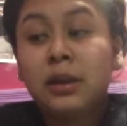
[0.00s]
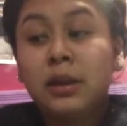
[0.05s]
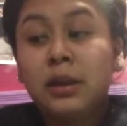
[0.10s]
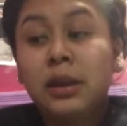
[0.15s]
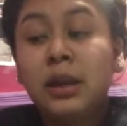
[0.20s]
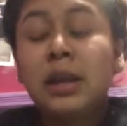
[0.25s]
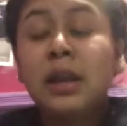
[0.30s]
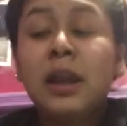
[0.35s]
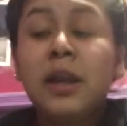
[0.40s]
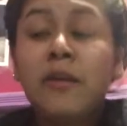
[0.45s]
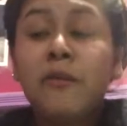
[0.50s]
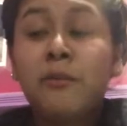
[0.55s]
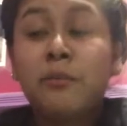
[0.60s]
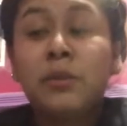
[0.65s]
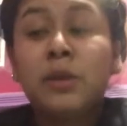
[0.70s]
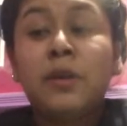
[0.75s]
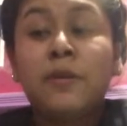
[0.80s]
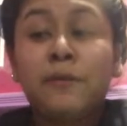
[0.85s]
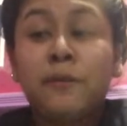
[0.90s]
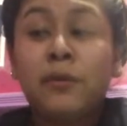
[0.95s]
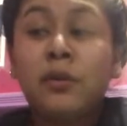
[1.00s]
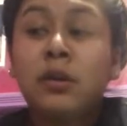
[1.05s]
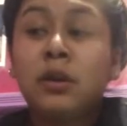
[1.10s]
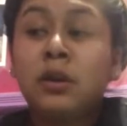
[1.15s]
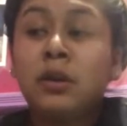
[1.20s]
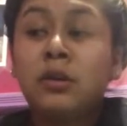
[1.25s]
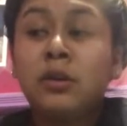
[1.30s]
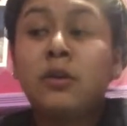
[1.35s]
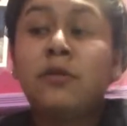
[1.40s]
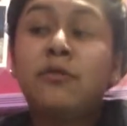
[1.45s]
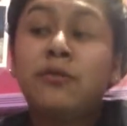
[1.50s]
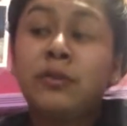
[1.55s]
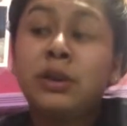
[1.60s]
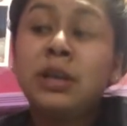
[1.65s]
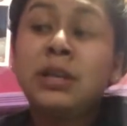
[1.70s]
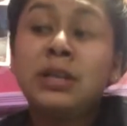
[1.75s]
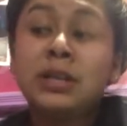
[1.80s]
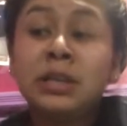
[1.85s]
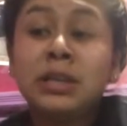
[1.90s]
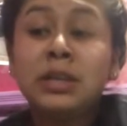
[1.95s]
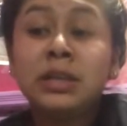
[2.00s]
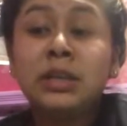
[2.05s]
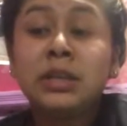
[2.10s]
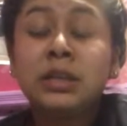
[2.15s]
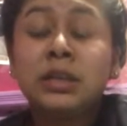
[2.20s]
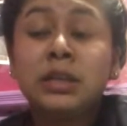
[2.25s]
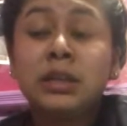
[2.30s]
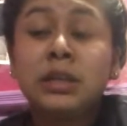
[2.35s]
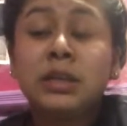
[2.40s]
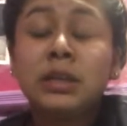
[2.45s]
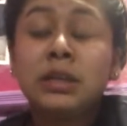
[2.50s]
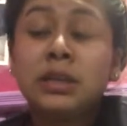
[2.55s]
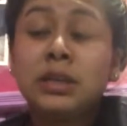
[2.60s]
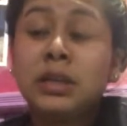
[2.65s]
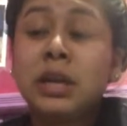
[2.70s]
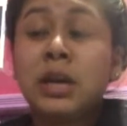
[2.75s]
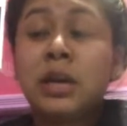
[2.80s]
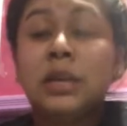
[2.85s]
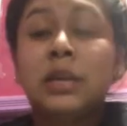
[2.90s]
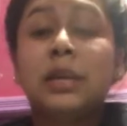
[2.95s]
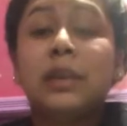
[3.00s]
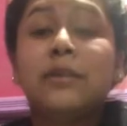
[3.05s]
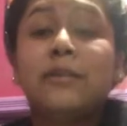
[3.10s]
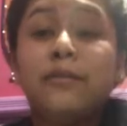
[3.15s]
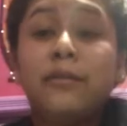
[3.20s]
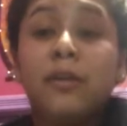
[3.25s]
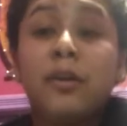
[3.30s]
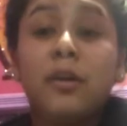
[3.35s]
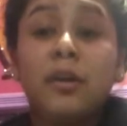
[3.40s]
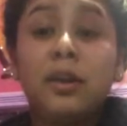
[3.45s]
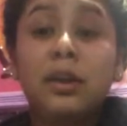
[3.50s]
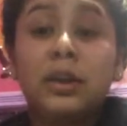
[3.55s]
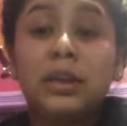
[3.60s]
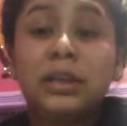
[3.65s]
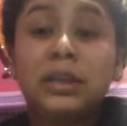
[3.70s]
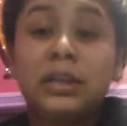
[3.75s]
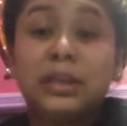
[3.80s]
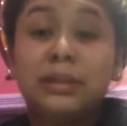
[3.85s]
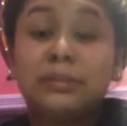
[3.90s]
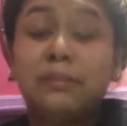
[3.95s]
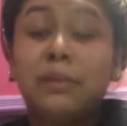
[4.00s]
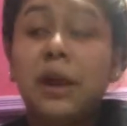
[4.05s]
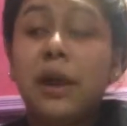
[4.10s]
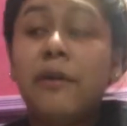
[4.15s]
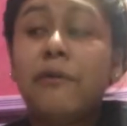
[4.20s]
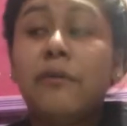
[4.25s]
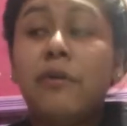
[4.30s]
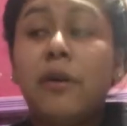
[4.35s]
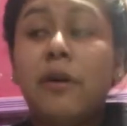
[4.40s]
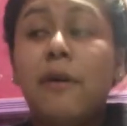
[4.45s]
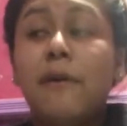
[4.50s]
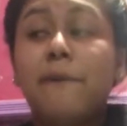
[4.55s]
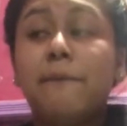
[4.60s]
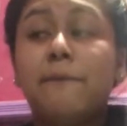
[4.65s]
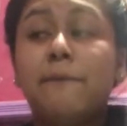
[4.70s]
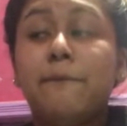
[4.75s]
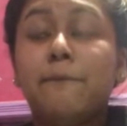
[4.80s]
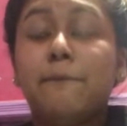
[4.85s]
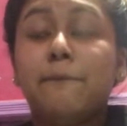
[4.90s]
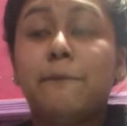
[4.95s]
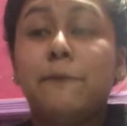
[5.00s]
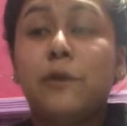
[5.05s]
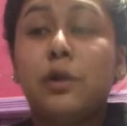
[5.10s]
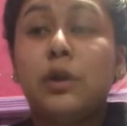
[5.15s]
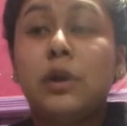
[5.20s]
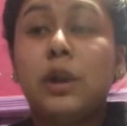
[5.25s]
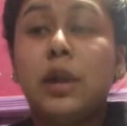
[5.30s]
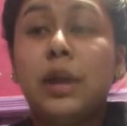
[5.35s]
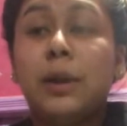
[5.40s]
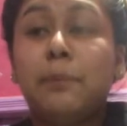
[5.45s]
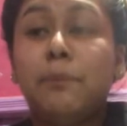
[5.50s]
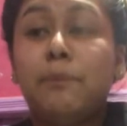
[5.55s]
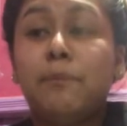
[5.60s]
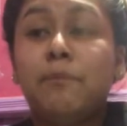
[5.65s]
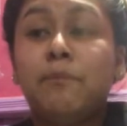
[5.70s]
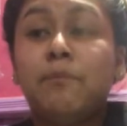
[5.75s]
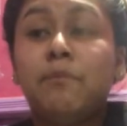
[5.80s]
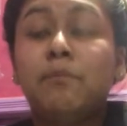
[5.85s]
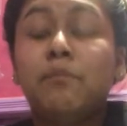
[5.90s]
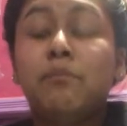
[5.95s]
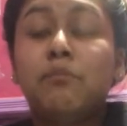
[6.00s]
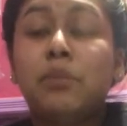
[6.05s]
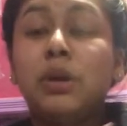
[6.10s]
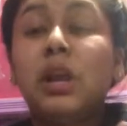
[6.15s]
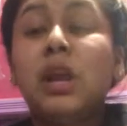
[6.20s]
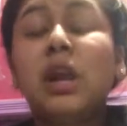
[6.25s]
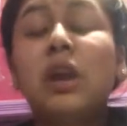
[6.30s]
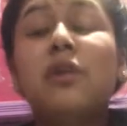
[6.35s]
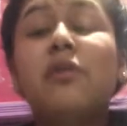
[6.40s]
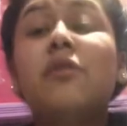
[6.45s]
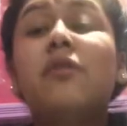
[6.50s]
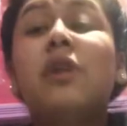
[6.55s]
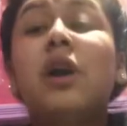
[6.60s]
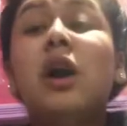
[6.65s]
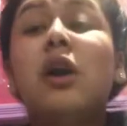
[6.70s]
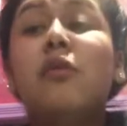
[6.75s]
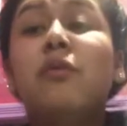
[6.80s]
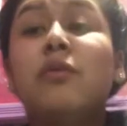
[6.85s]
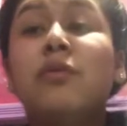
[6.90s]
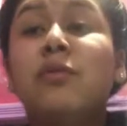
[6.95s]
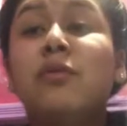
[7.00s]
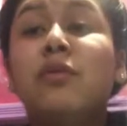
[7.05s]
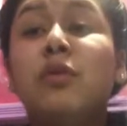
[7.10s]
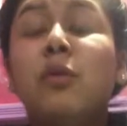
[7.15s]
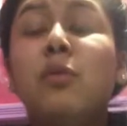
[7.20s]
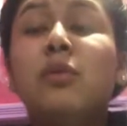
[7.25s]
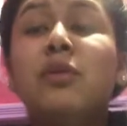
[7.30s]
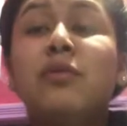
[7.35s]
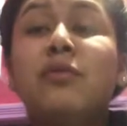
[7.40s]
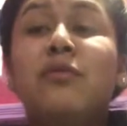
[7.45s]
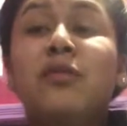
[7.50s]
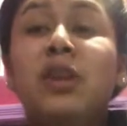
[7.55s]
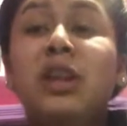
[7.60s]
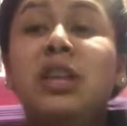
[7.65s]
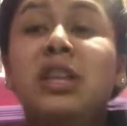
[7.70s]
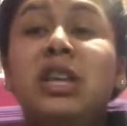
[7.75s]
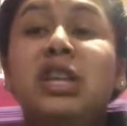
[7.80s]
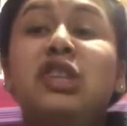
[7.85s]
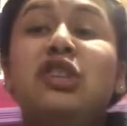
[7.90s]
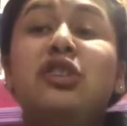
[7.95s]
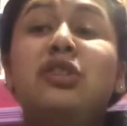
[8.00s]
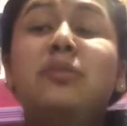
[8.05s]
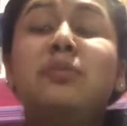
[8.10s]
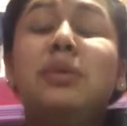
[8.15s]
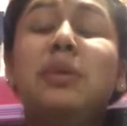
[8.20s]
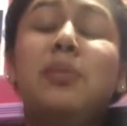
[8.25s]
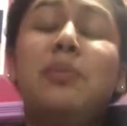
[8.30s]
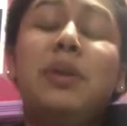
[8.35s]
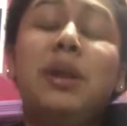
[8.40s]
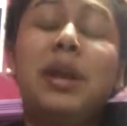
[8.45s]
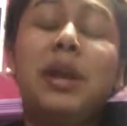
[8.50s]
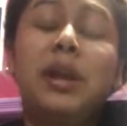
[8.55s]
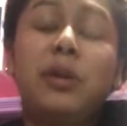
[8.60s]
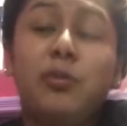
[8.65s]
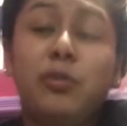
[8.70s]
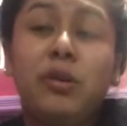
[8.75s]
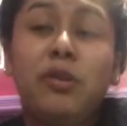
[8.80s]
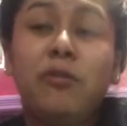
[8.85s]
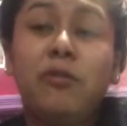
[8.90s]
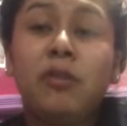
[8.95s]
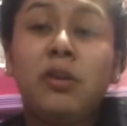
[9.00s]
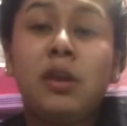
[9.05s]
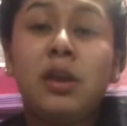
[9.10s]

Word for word: he left me for a good reason it's not his fault, it's my fault for like playing around with someone's feelings that shouldn't be played with.